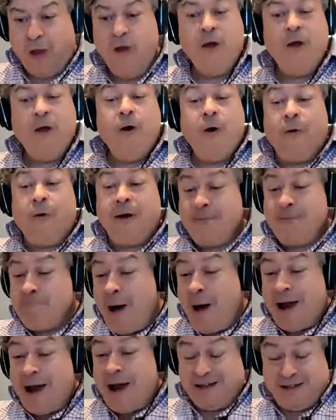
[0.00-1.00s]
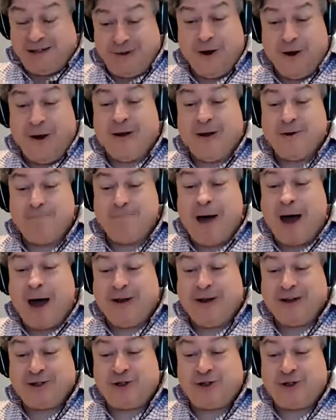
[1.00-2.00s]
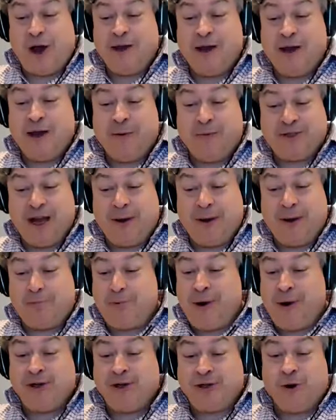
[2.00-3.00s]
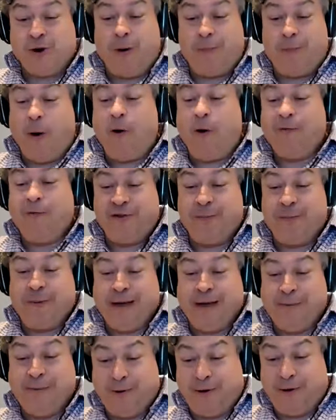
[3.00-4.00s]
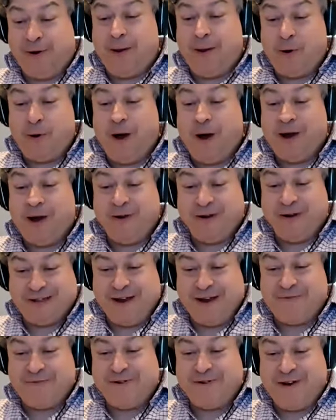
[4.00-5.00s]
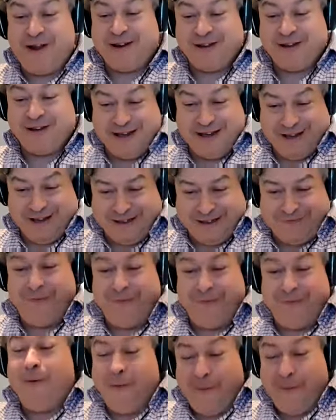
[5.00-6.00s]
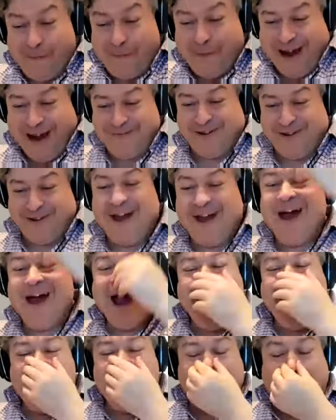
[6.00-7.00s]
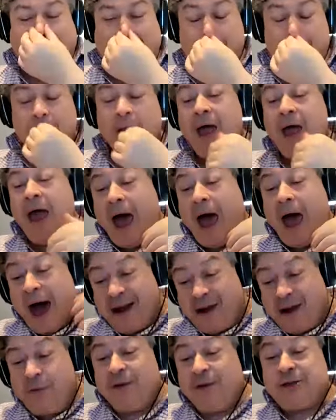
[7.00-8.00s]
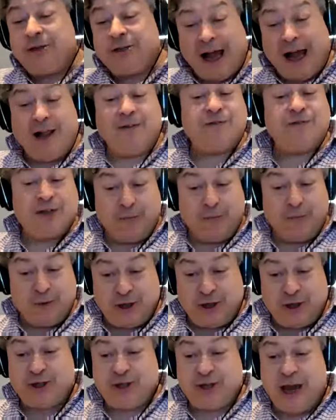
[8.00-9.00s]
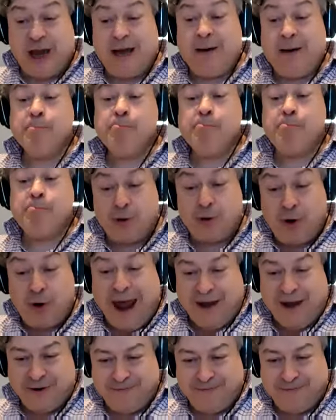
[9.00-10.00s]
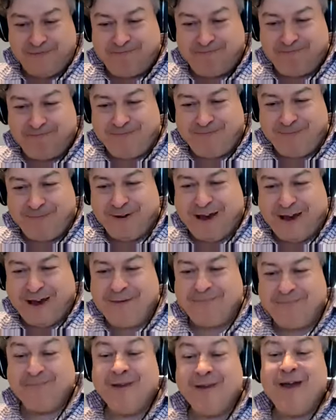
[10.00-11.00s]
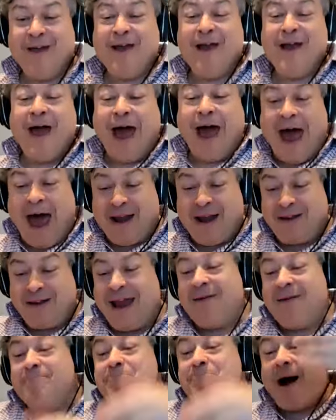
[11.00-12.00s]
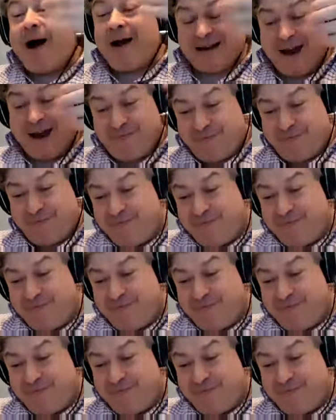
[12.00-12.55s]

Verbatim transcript: or it might, you know, under Maoist China, it would say bread shop of the people, number 107964 or whatever. Okay. And on the shelves, it would just say bread. Okay. And it might have a